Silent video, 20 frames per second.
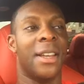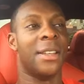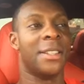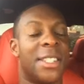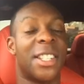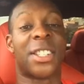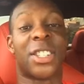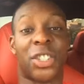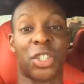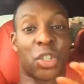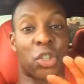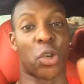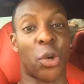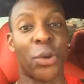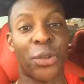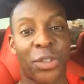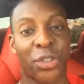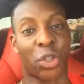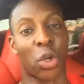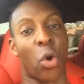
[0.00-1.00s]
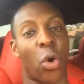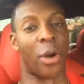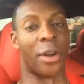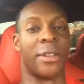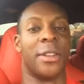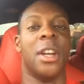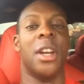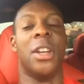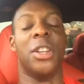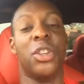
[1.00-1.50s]
This is a true story.
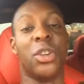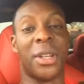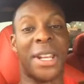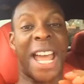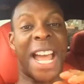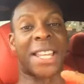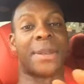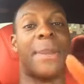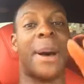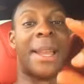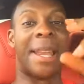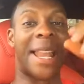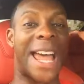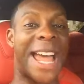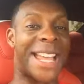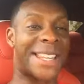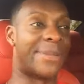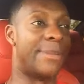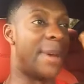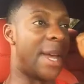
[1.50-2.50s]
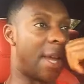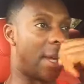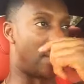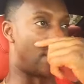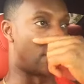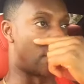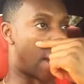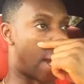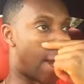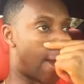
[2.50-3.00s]
You can ask my last mate,
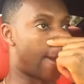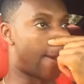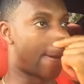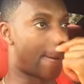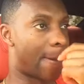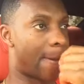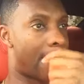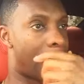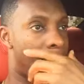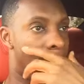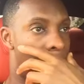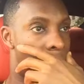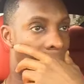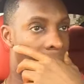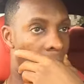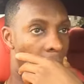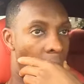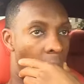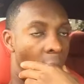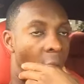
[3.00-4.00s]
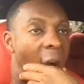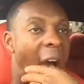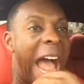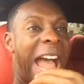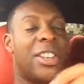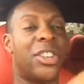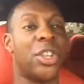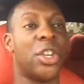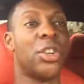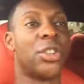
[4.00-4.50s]
okay? I
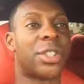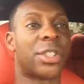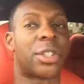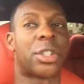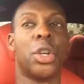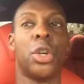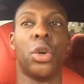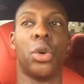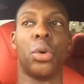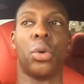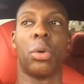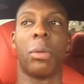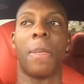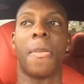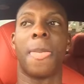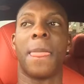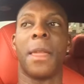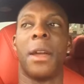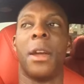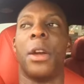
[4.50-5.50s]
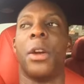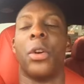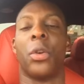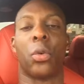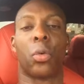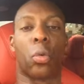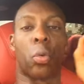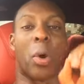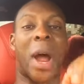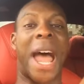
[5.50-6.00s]
used to
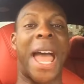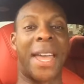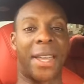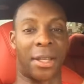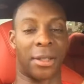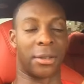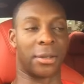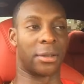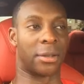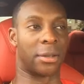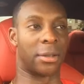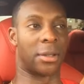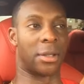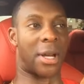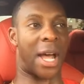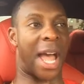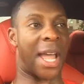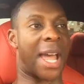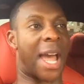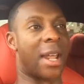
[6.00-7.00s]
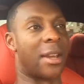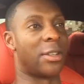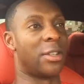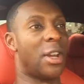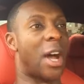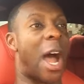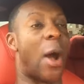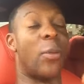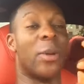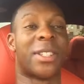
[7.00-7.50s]
write. I went
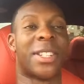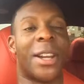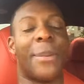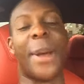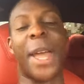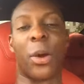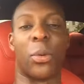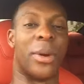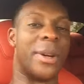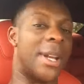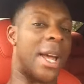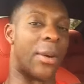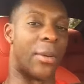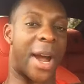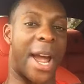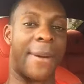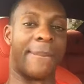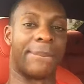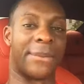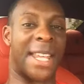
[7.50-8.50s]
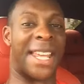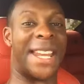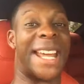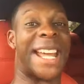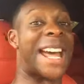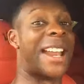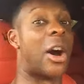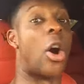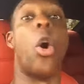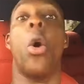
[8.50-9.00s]
to the bank one day, right? And I
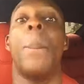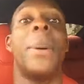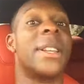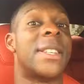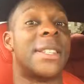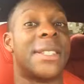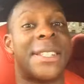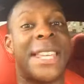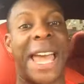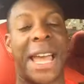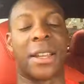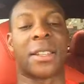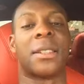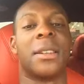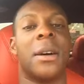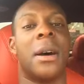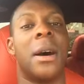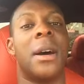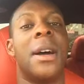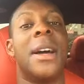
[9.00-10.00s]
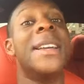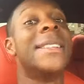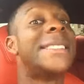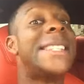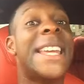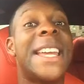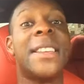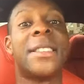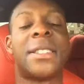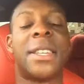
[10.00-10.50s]
got a whole bunch of checks,
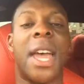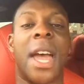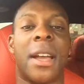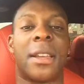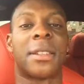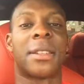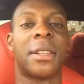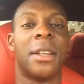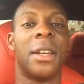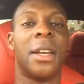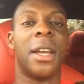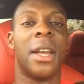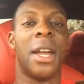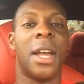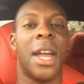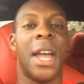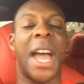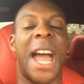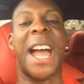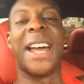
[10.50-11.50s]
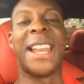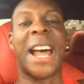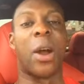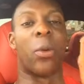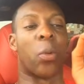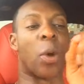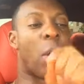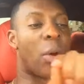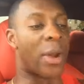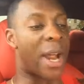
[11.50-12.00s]
10 checks. And I
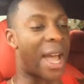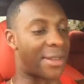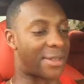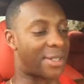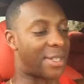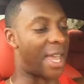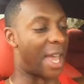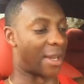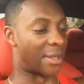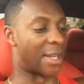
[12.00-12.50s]
wrote out checks.